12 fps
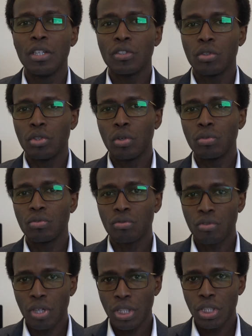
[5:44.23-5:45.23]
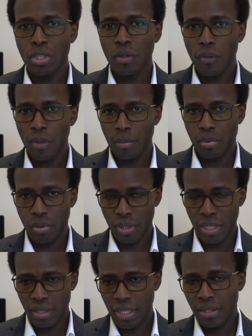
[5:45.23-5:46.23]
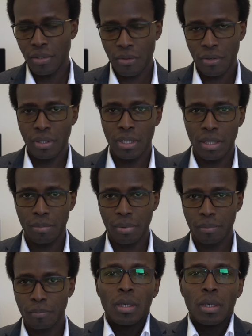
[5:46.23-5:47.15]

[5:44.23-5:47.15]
So don't rush the process. That's the third tip.